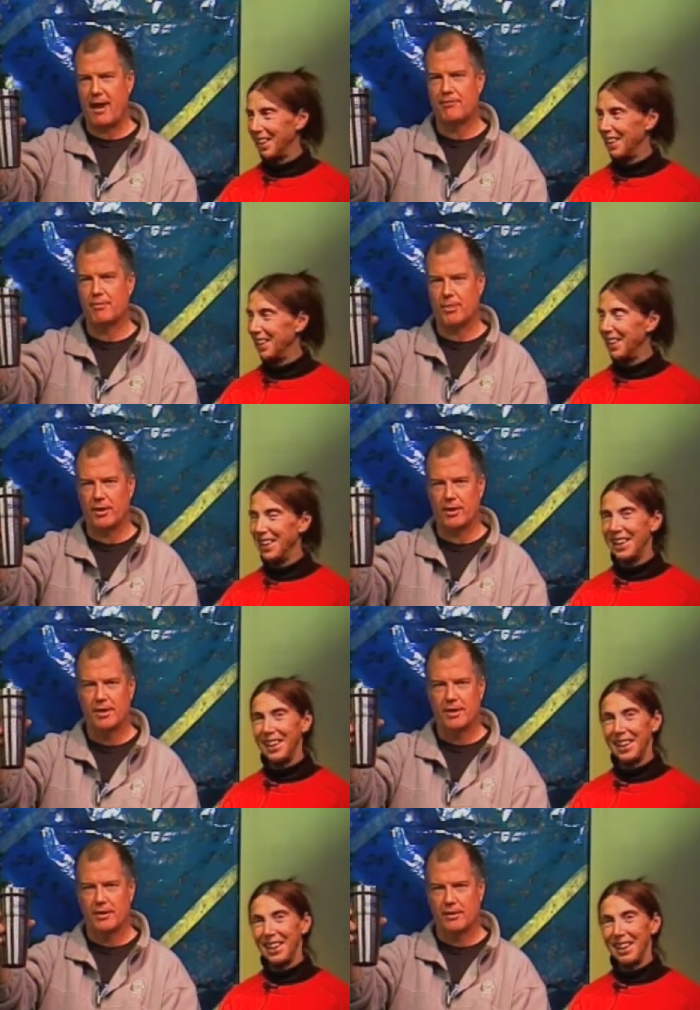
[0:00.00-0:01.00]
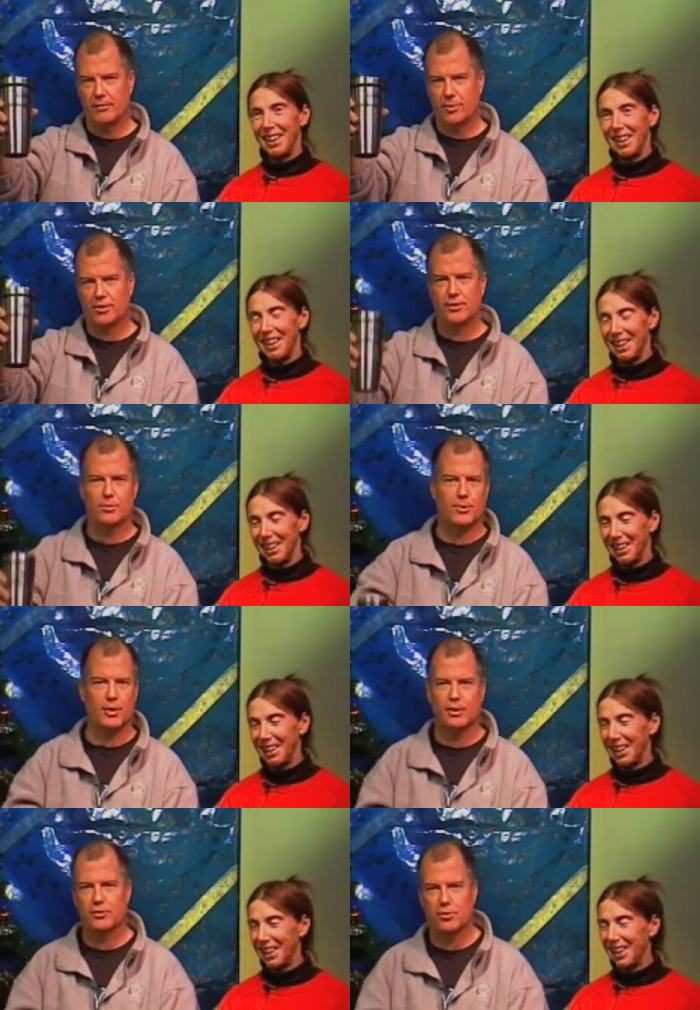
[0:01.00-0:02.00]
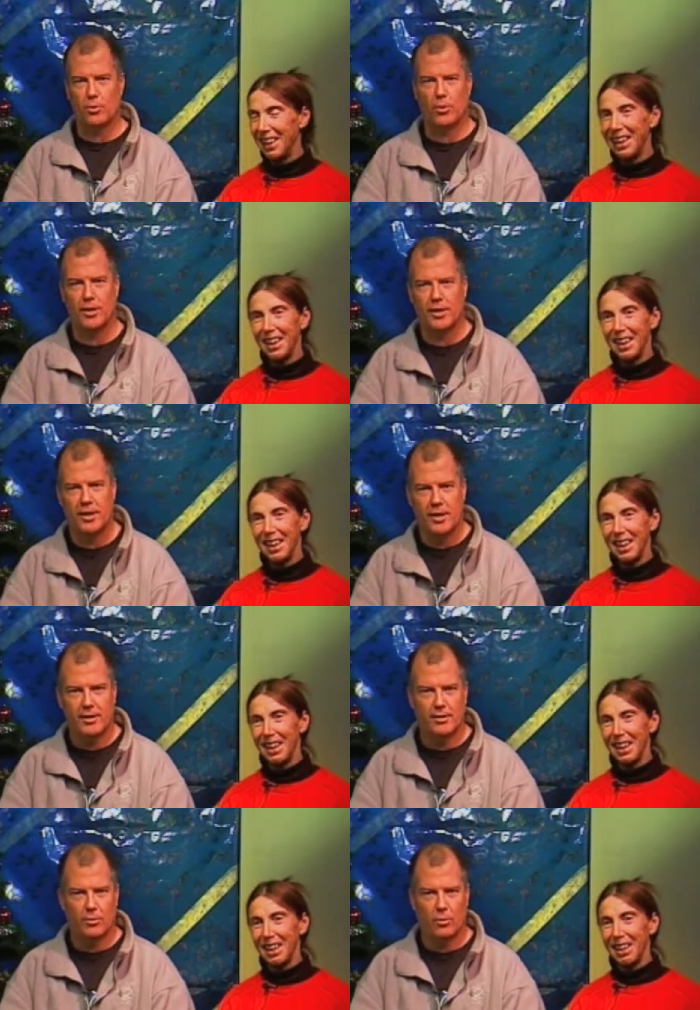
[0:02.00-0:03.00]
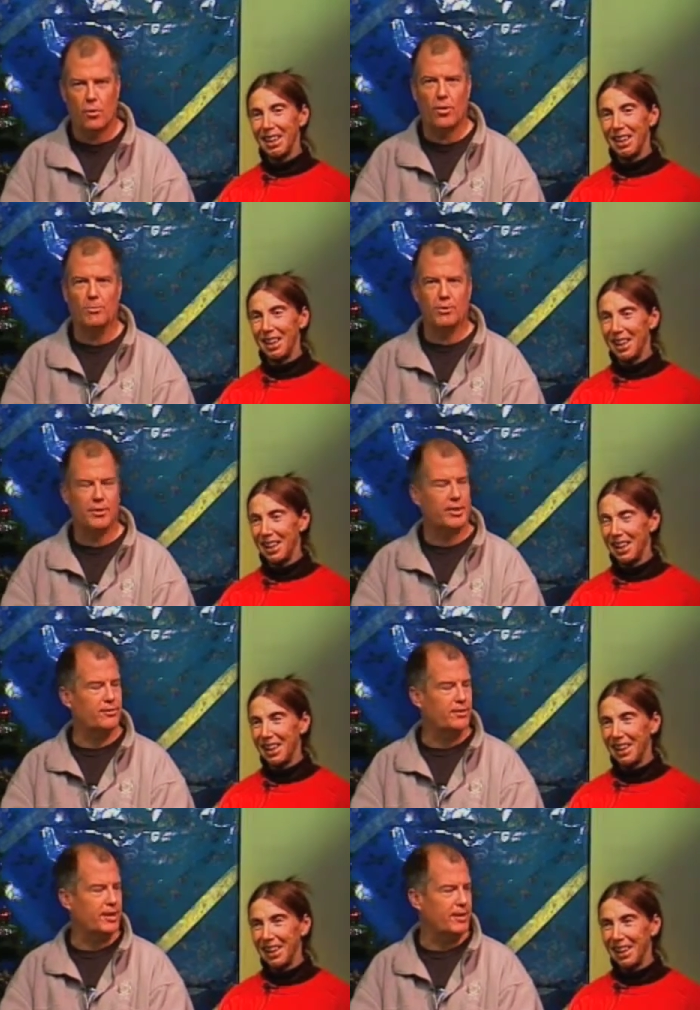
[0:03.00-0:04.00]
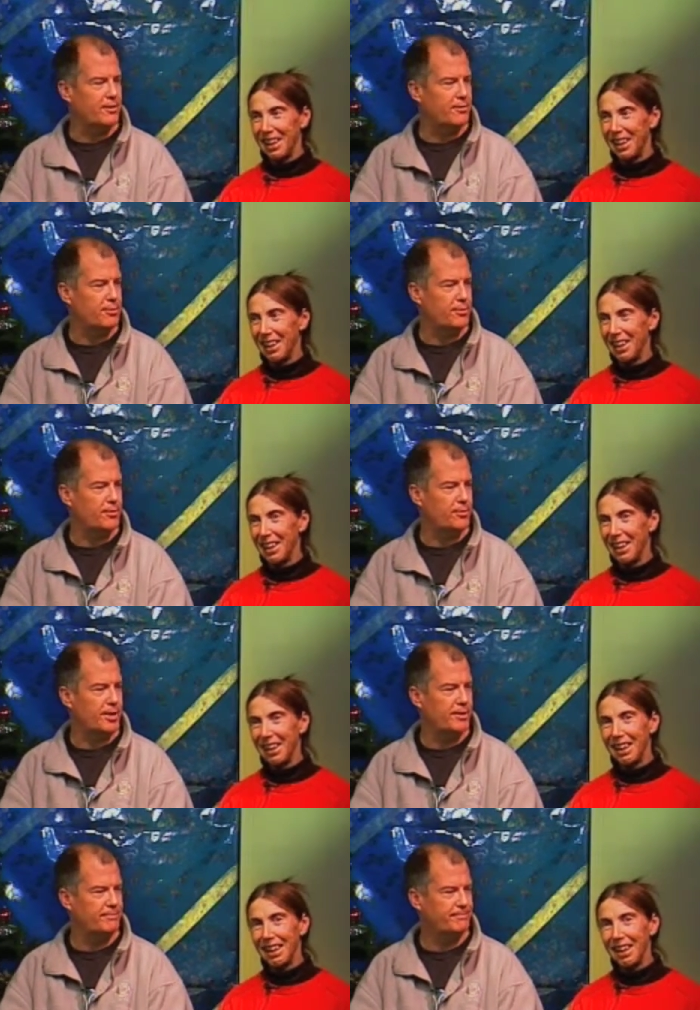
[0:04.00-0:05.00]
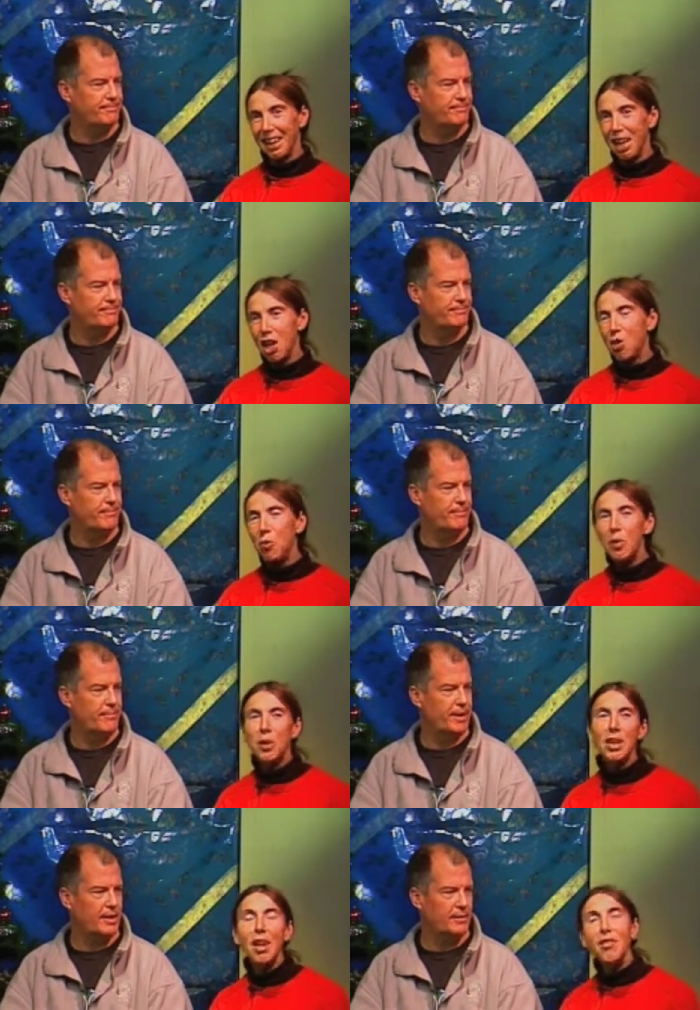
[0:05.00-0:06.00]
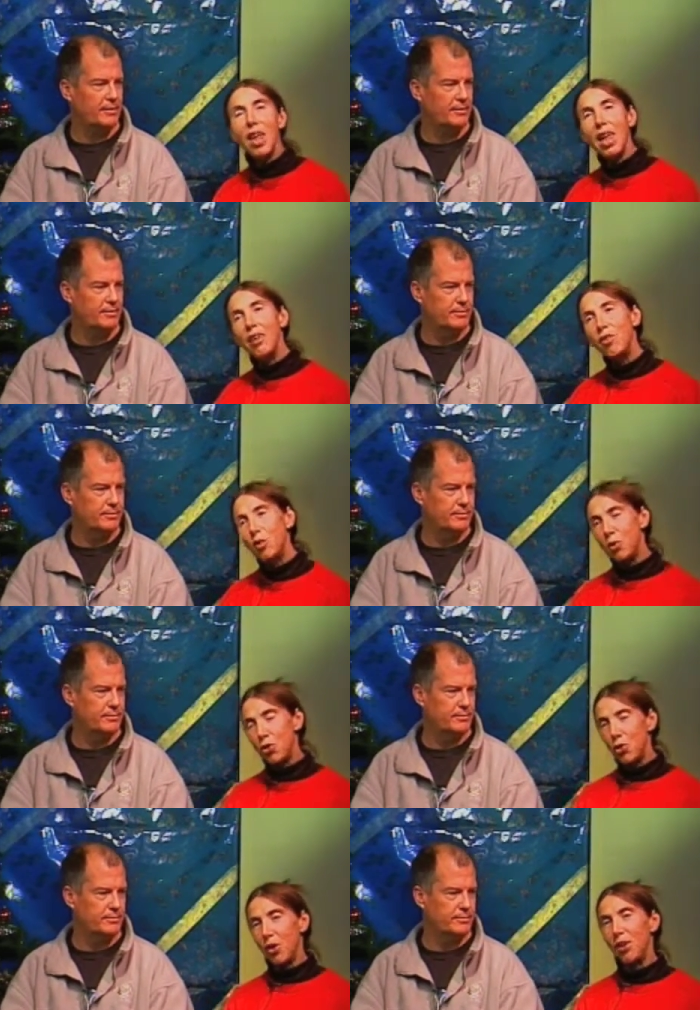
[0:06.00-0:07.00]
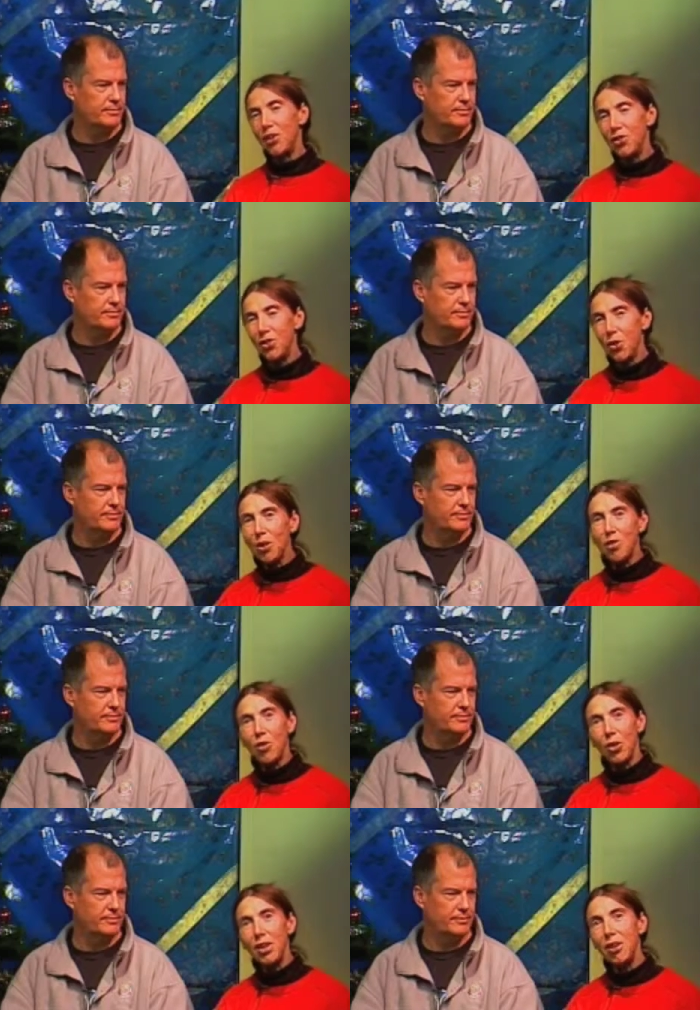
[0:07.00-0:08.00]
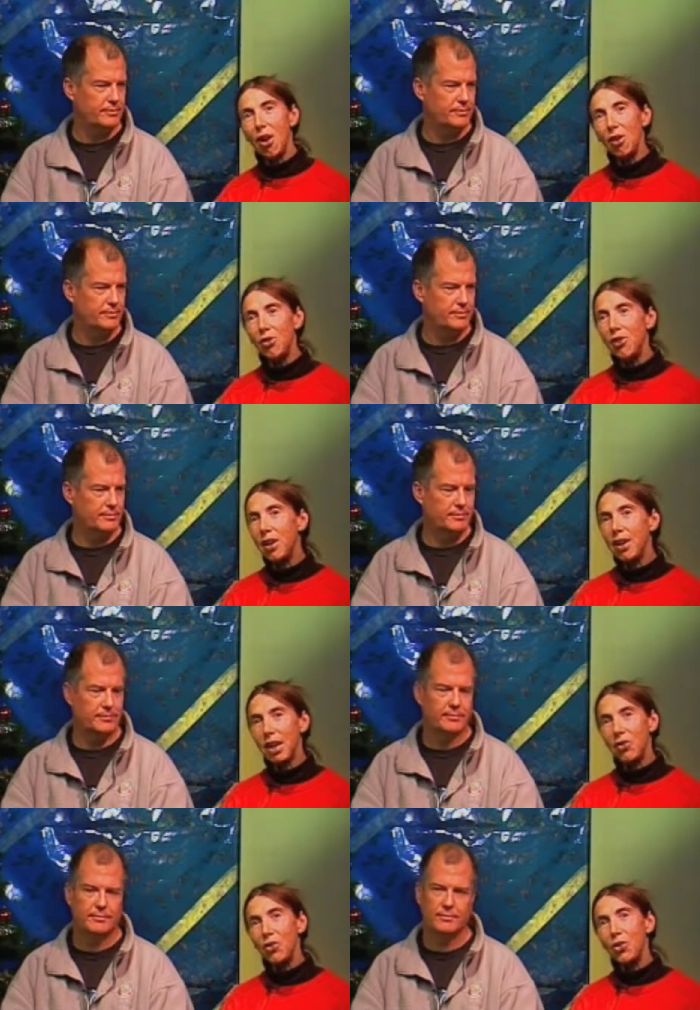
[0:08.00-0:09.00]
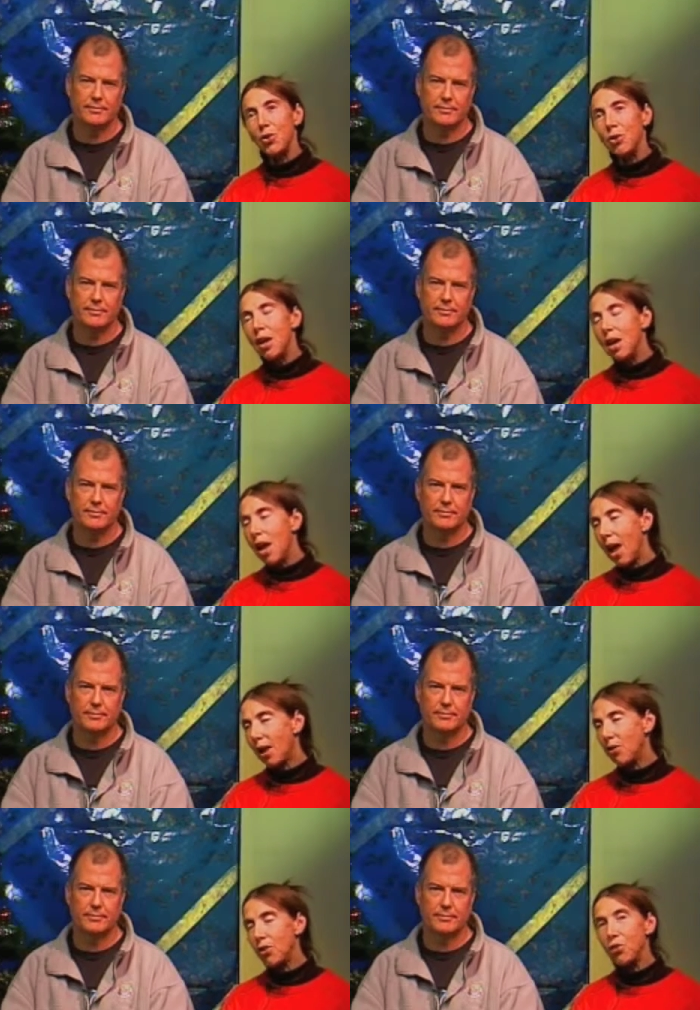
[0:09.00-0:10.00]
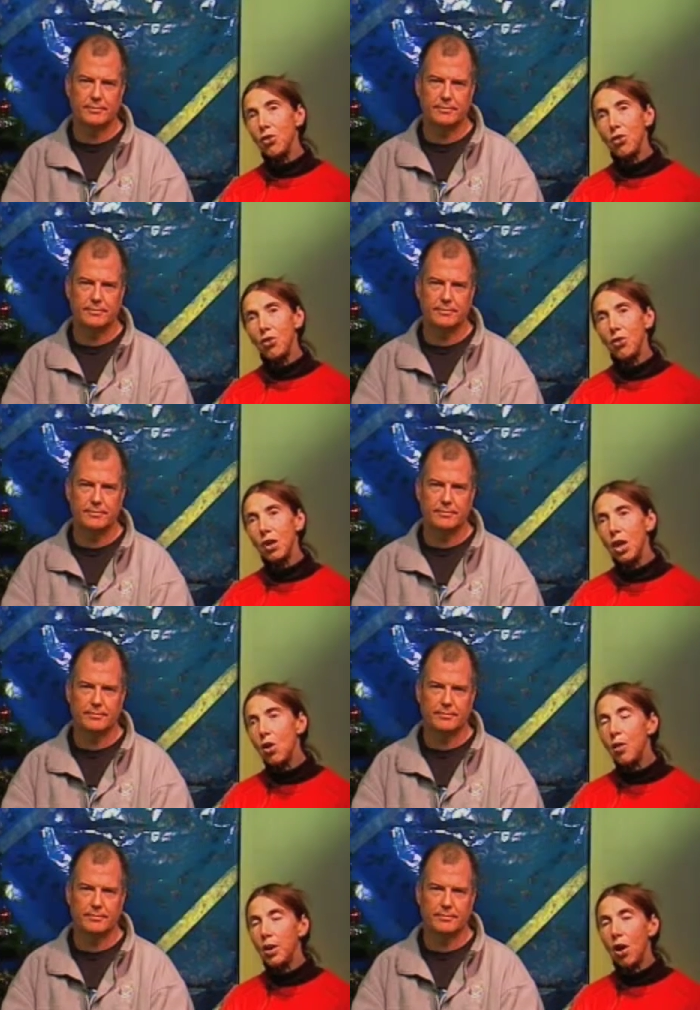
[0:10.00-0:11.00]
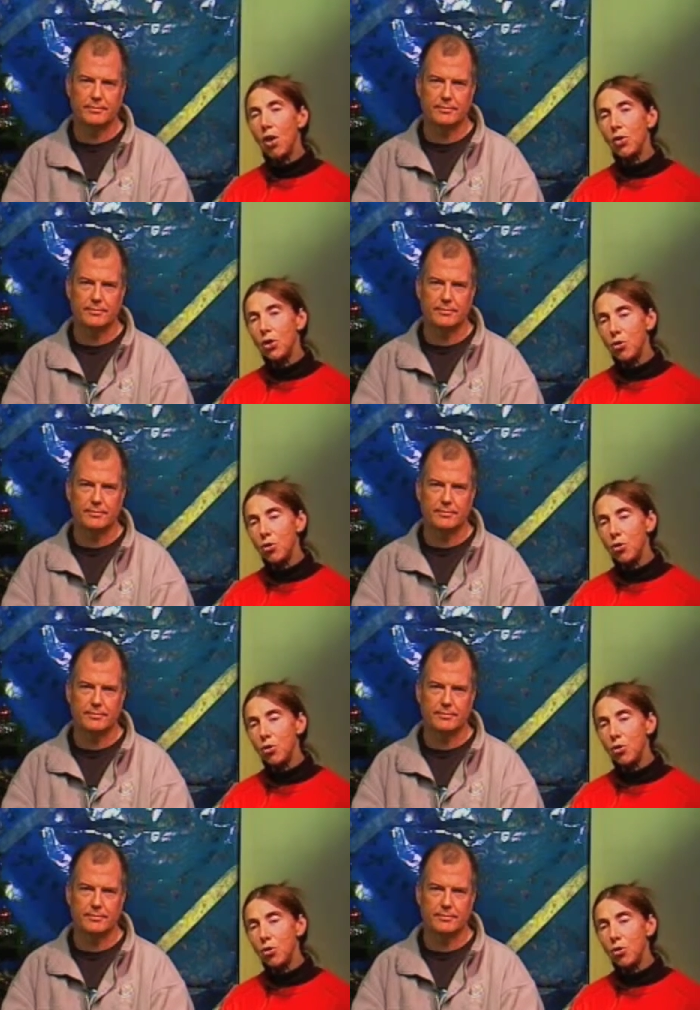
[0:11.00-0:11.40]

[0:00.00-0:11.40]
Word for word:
Speaker 1: coffee mug in which you can enjoy your warm drinks to get you through this winter.
Speaker 2: We would love that if you would join us. It's only $40 and it gives you access to the studio and all the